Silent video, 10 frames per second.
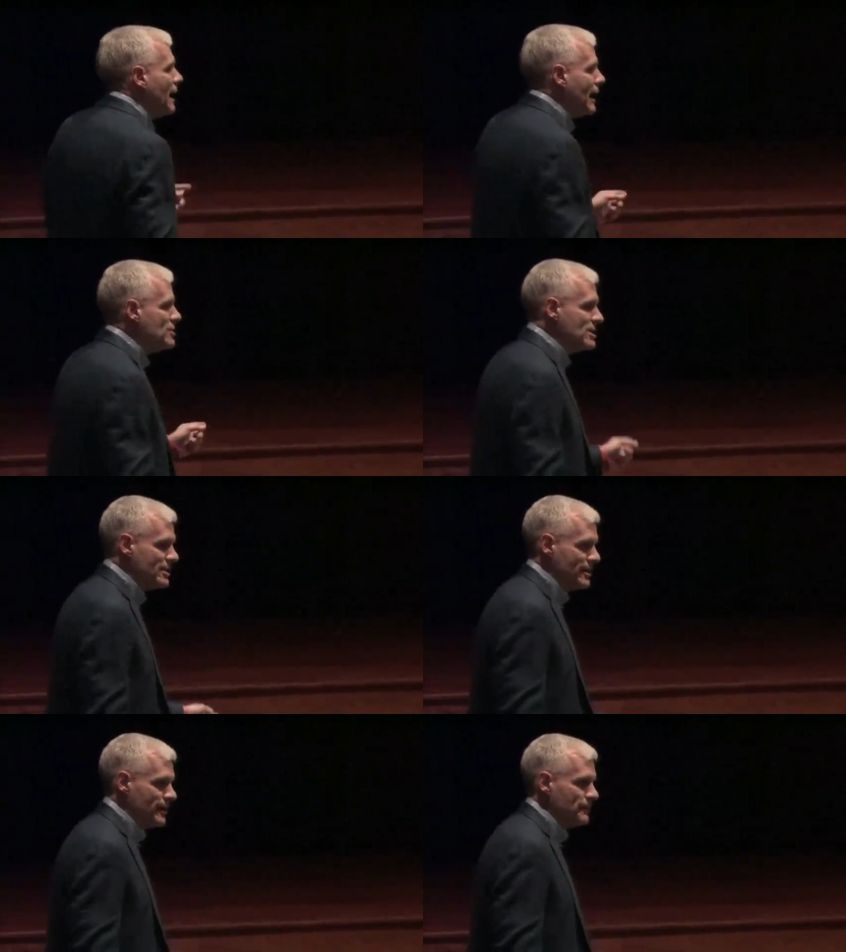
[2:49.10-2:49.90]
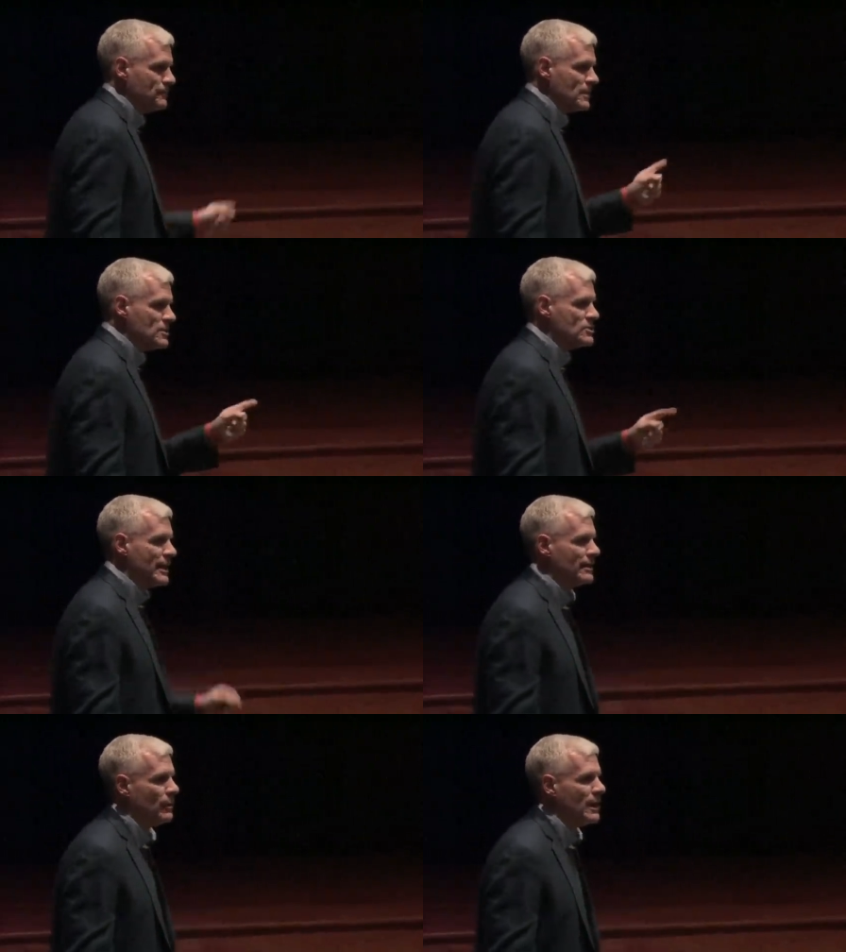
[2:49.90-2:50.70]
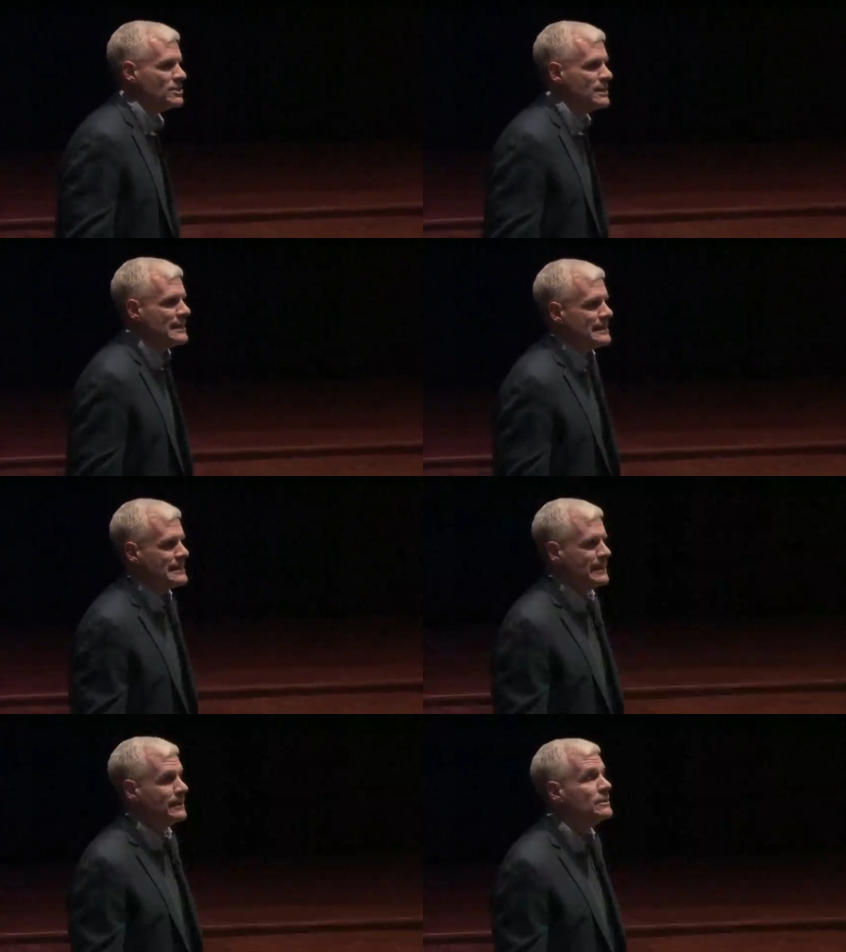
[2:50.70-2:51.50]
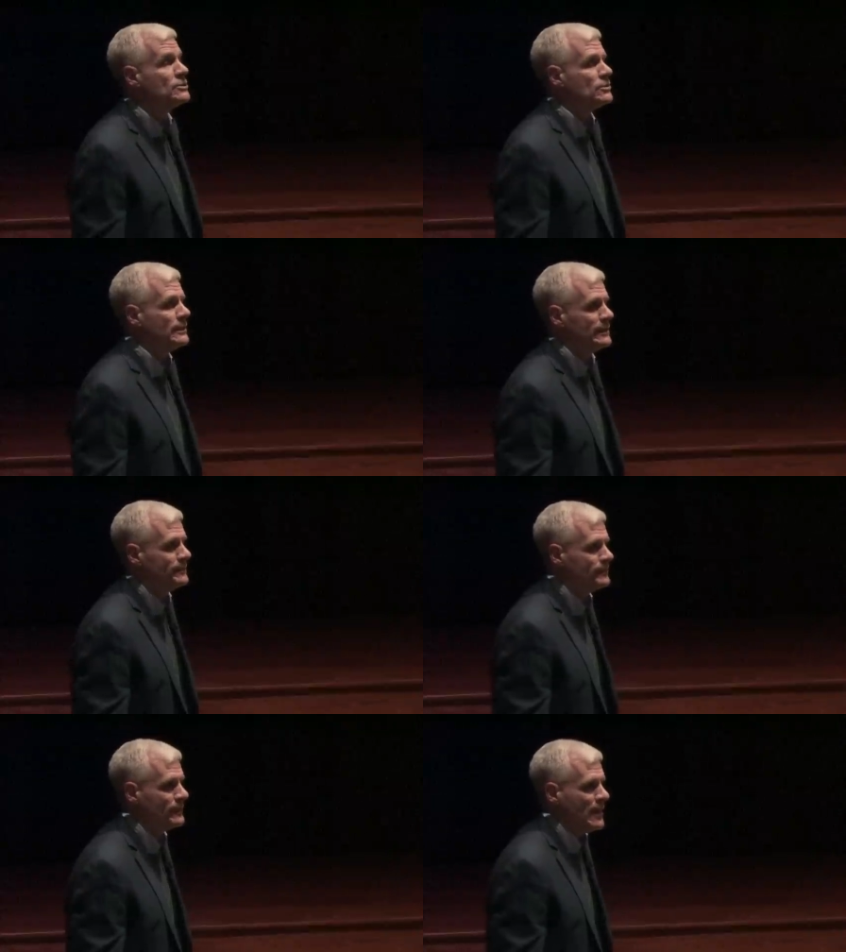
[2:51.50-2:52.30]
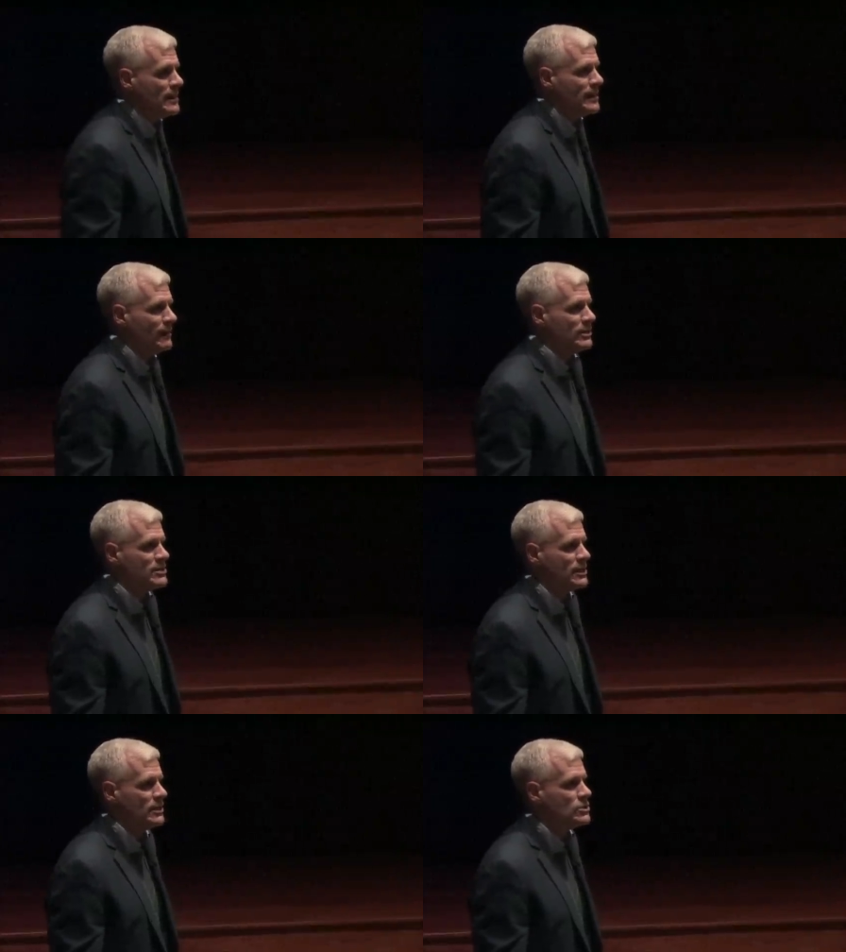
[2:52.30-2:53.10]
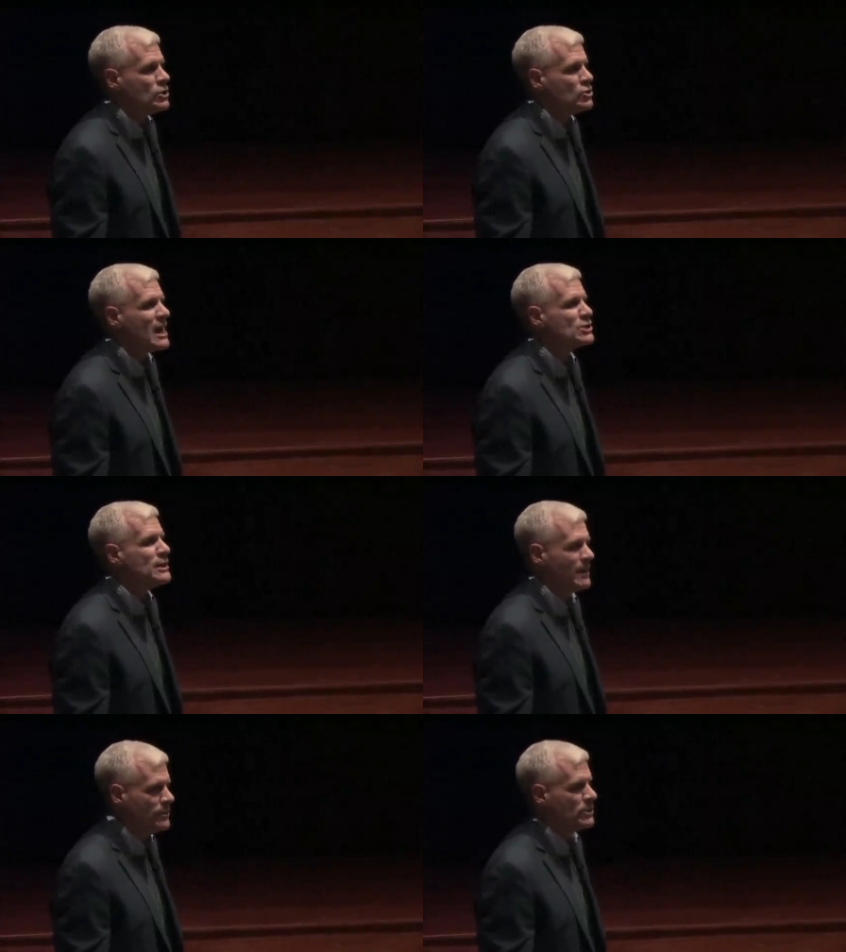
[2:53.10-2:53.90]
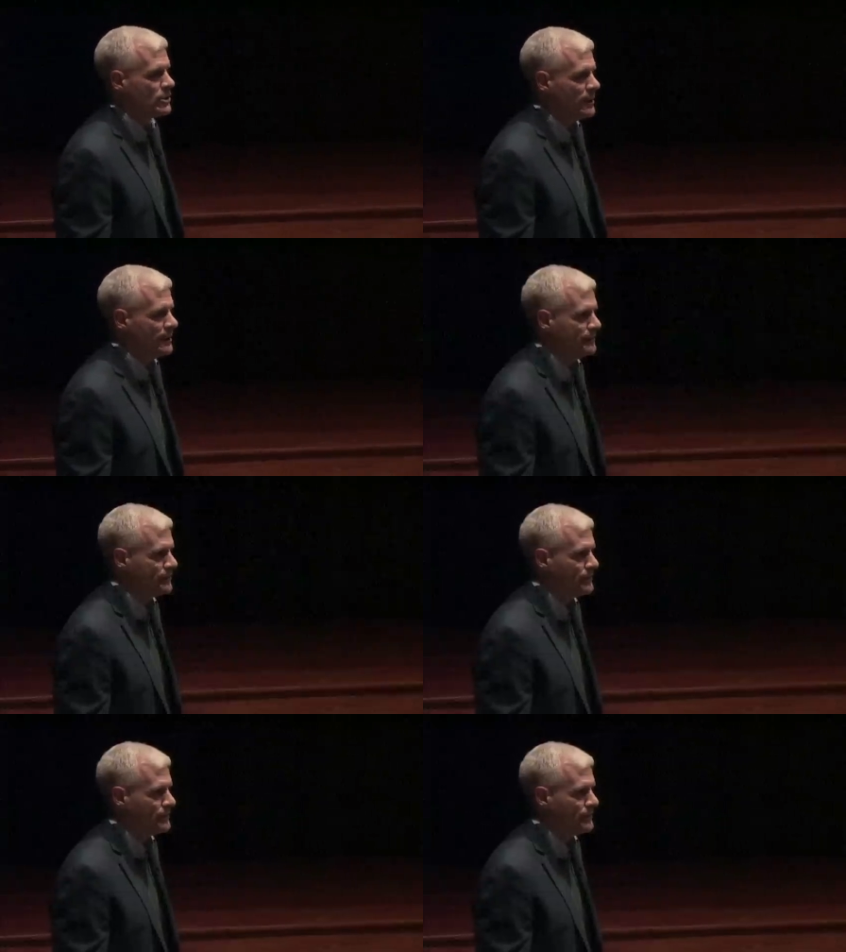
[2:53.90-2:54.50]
how did you get there? The standard was, get in the tree. The evidence is, you're actually in the tree.